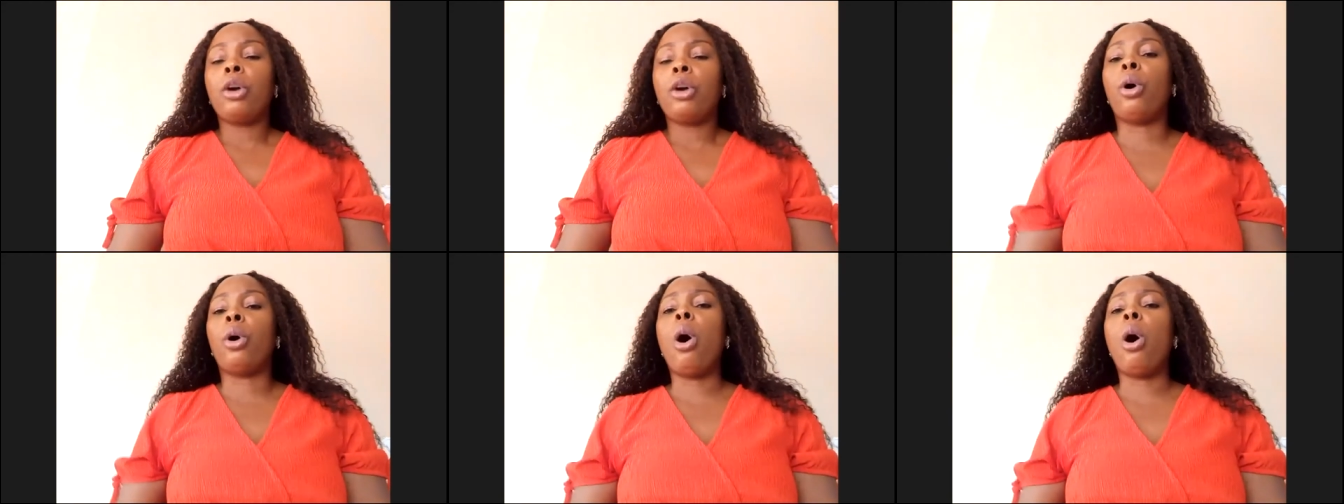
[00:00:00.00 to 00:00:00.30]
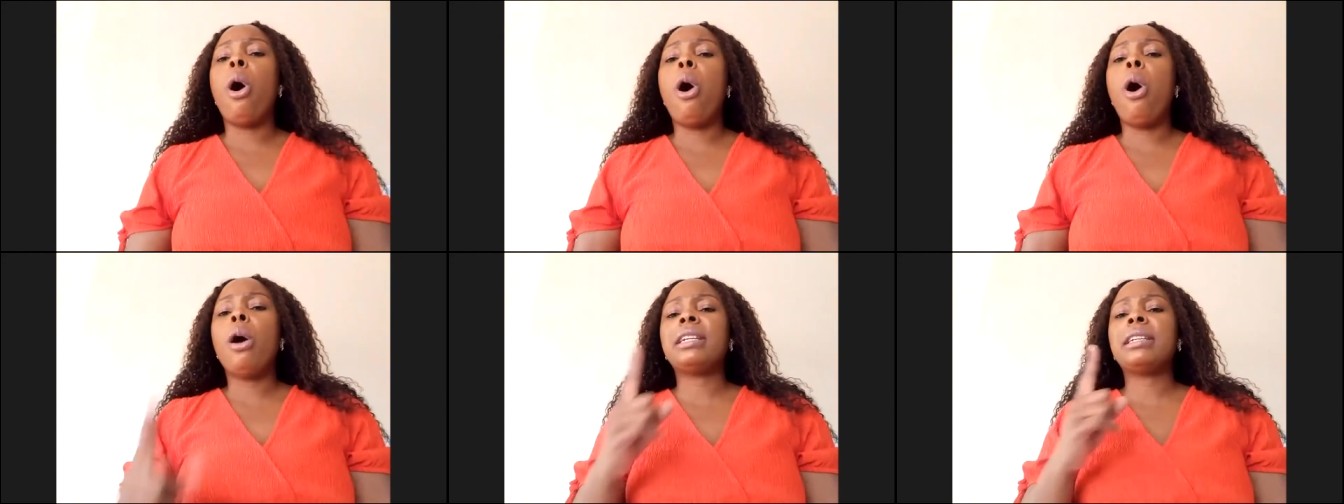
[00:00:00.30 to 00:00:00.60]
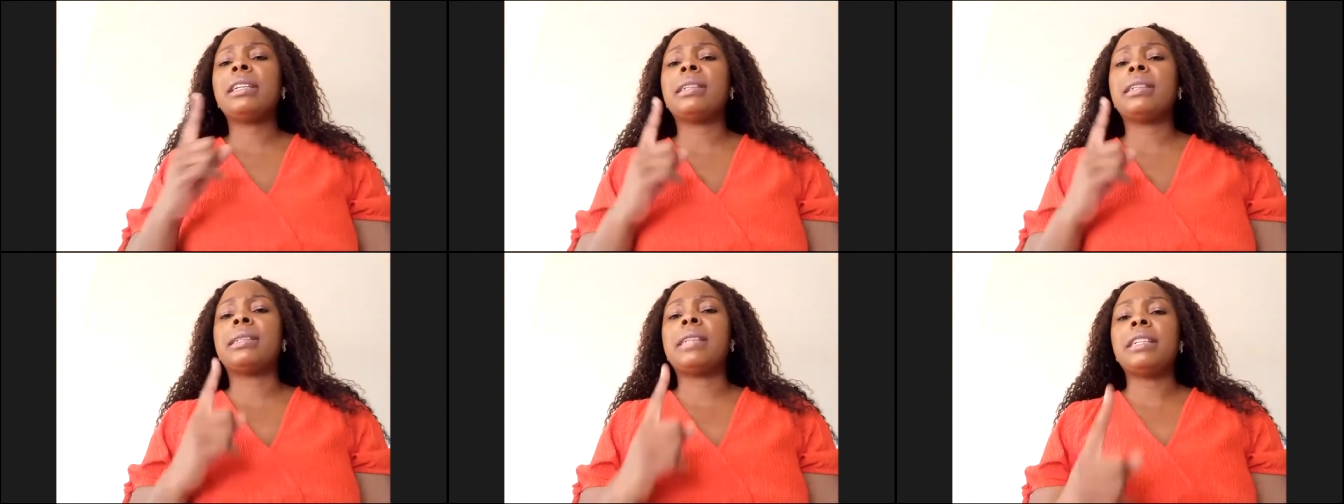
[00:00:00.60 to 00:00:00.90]
God
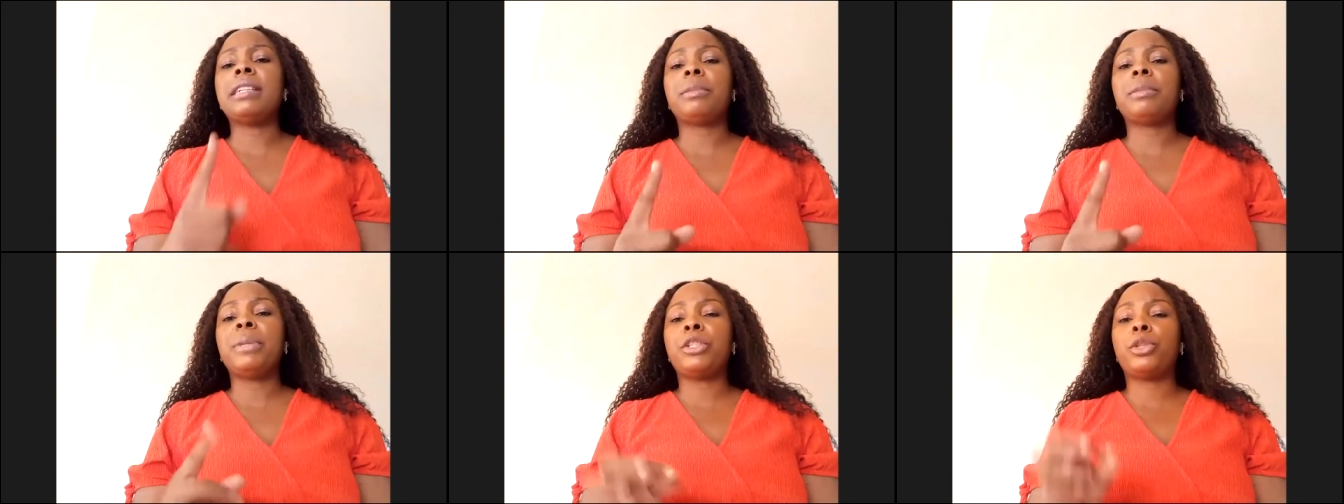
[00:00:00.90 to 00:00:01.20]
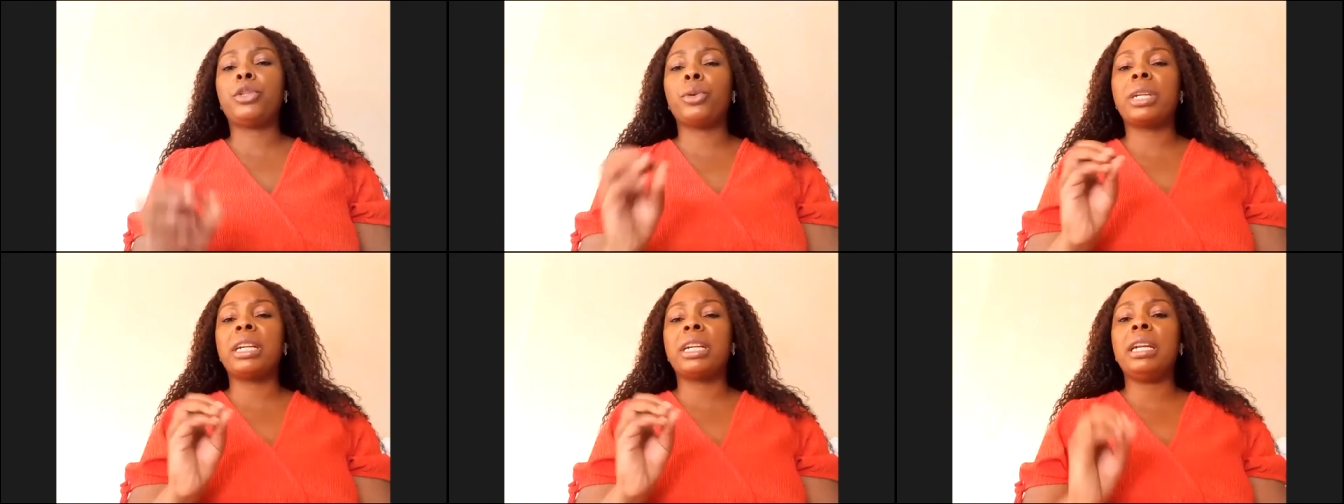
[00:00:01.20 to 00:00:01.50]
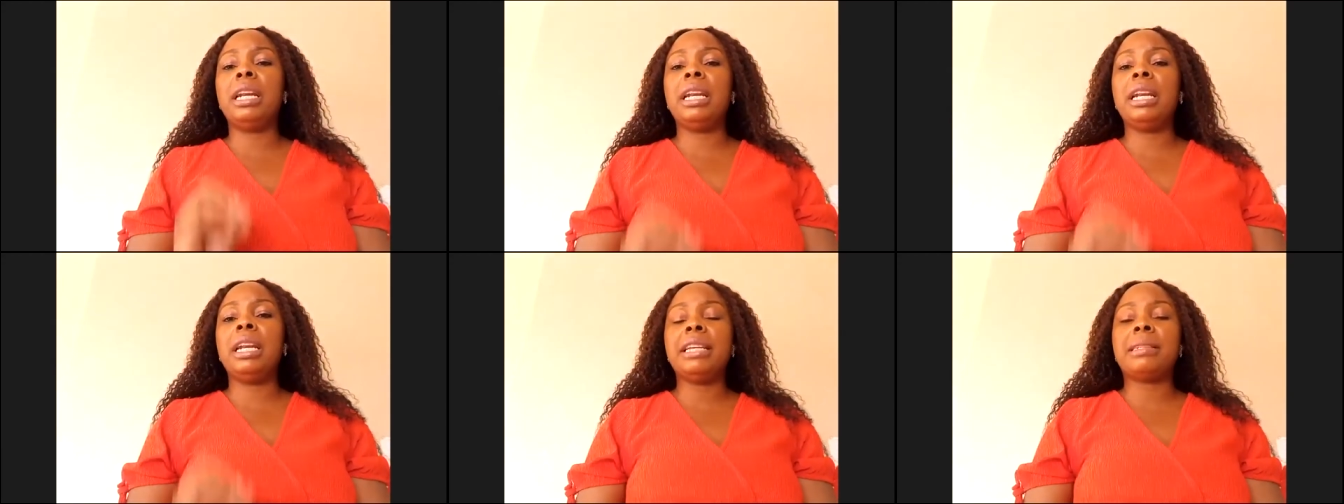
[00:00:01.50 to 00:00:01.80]
has sent me to
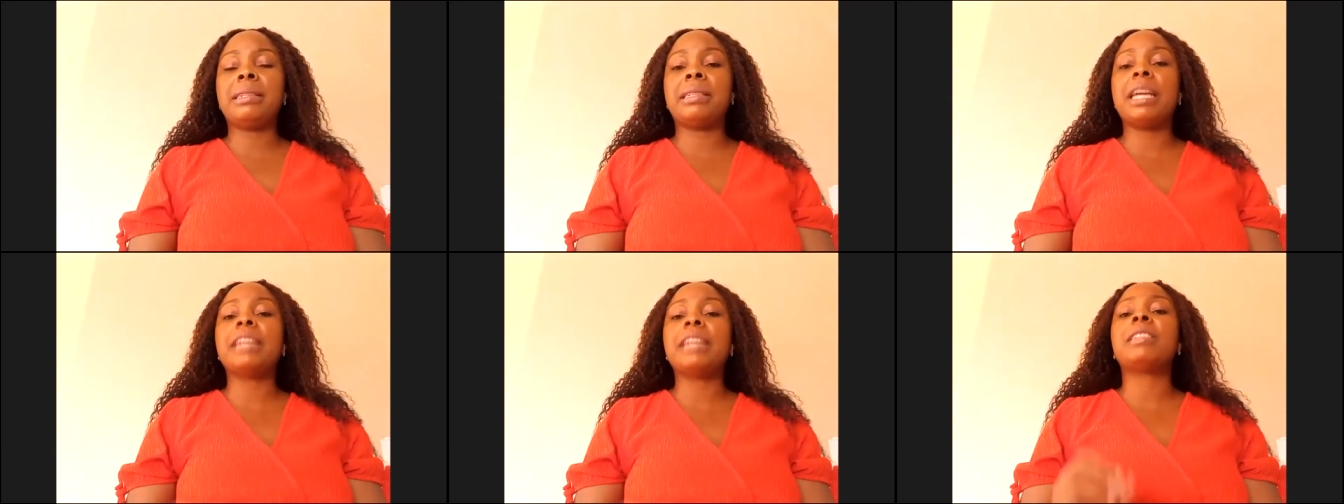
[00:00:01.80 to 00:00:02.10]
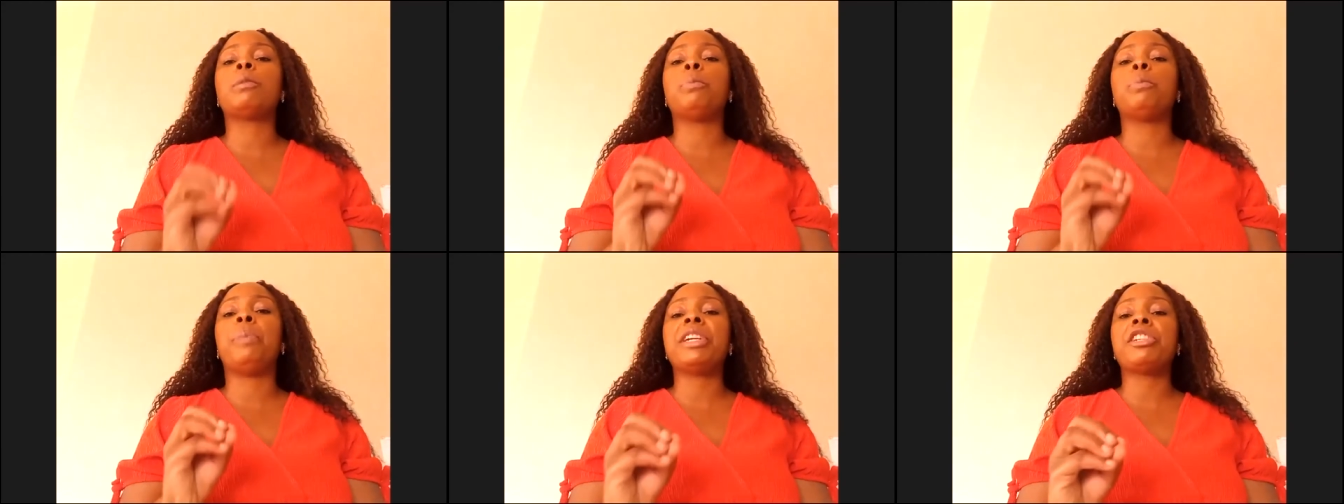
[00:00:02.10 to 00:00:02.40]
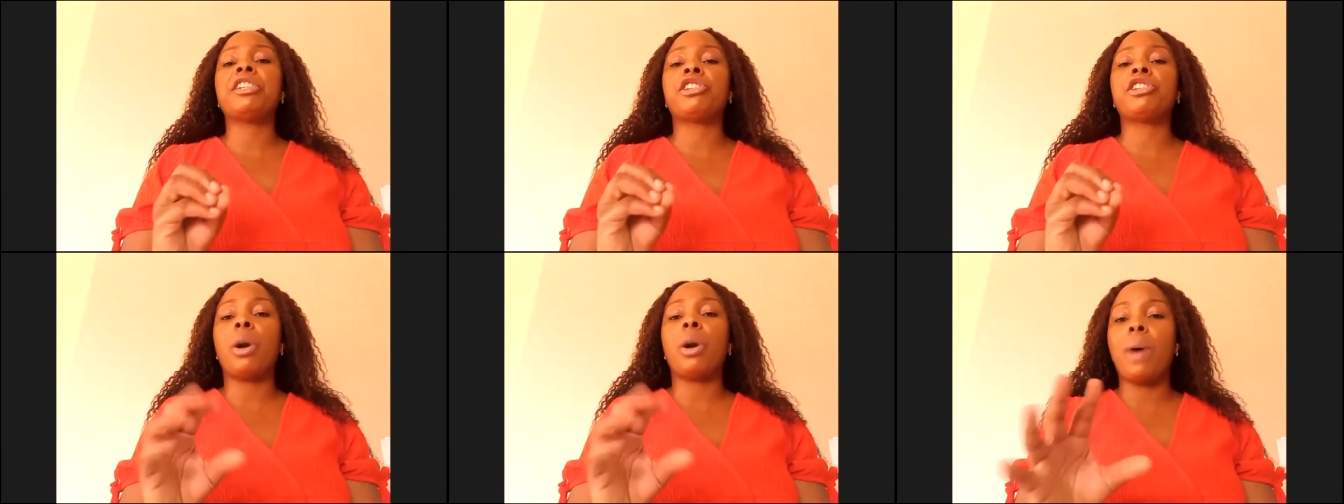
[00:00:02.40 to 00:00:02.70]
release a
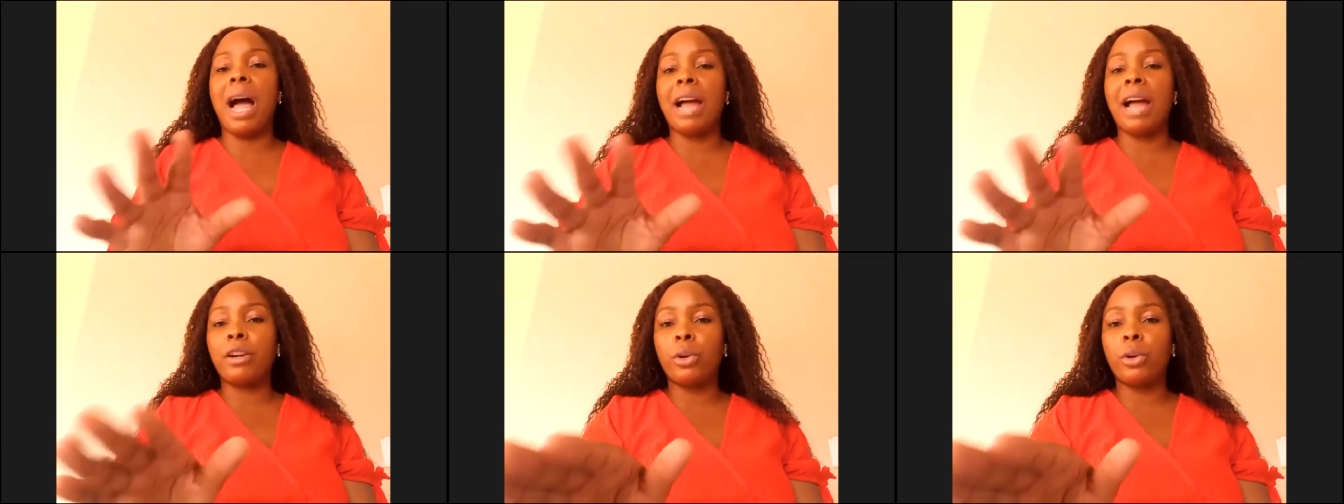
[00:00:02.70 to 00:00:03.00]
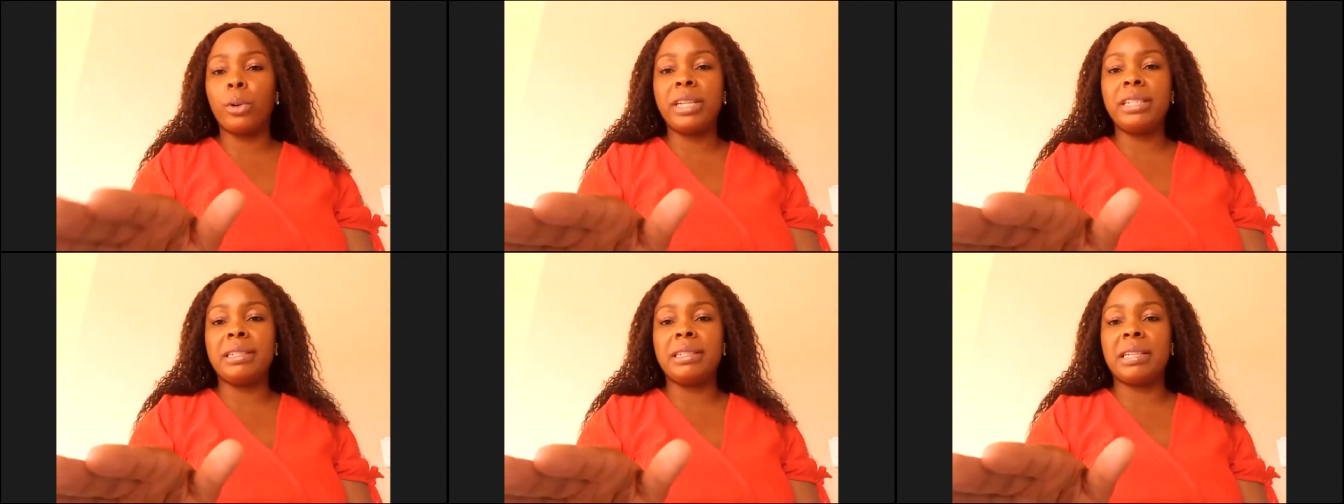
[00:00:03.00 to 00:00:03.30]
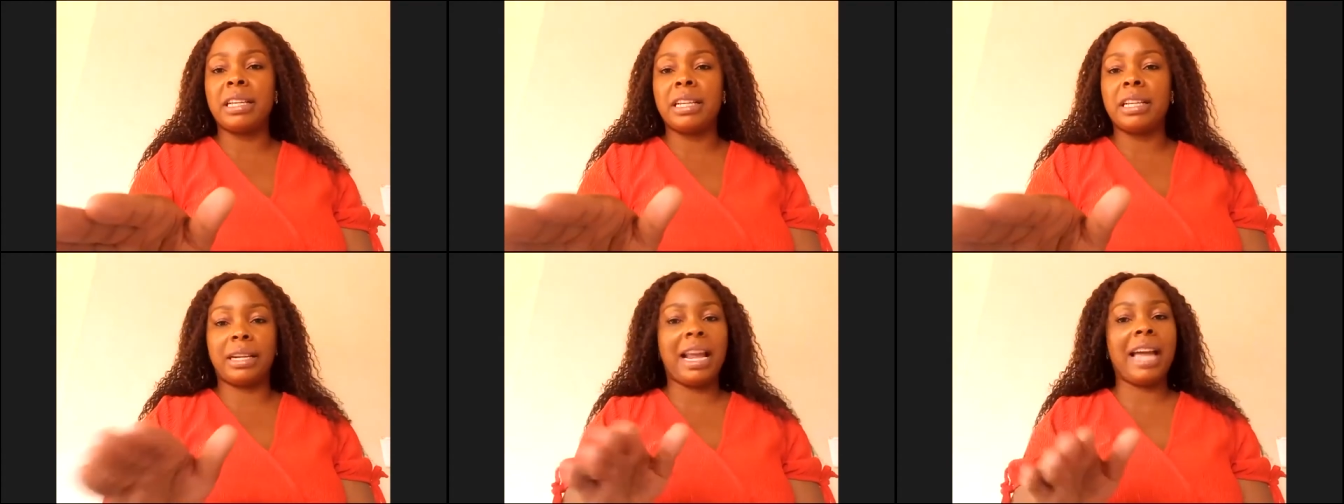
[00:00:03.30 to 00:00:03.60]
special
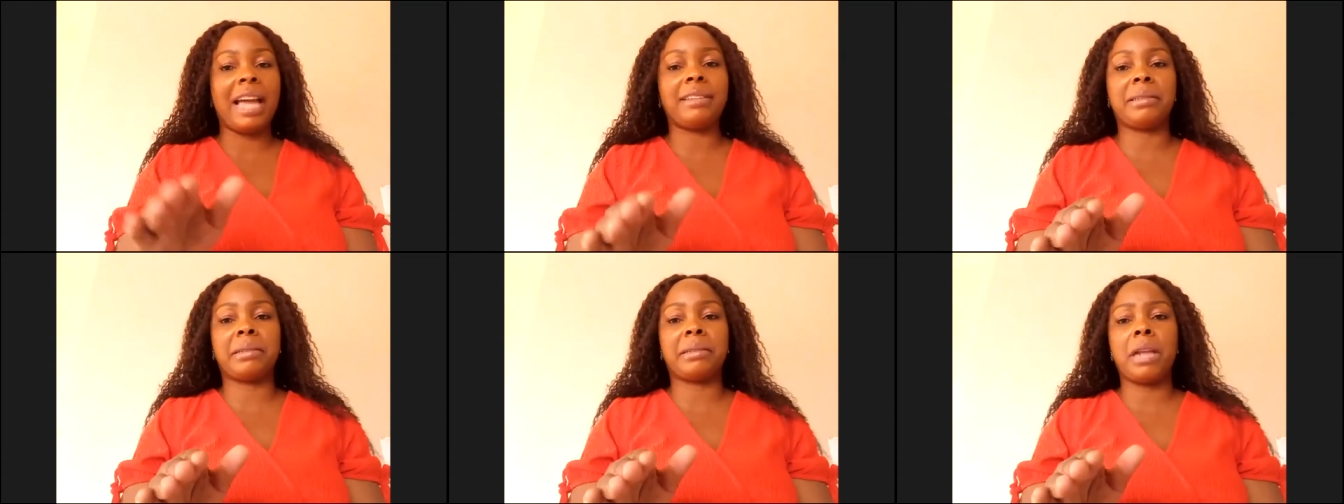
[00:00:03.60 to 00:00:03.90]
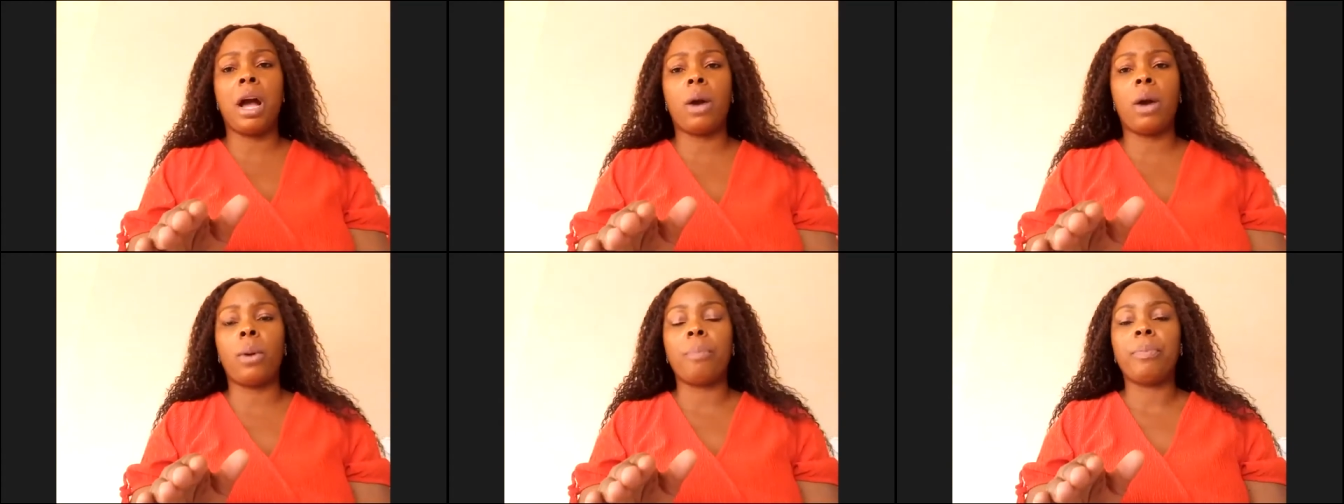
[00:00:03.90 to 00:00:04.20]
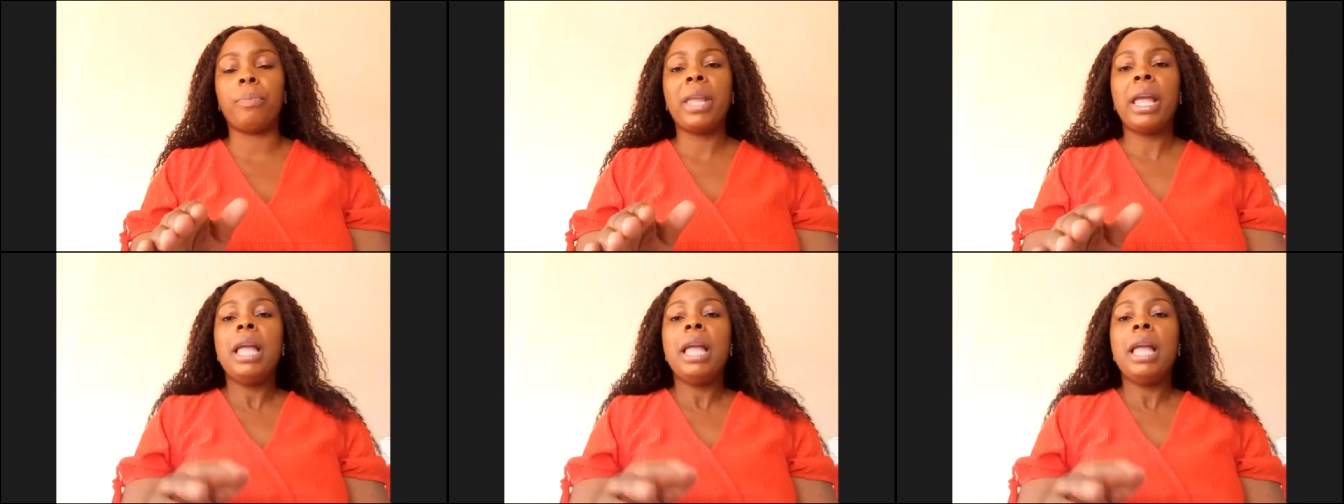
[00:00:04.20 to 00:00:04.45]
anointing right now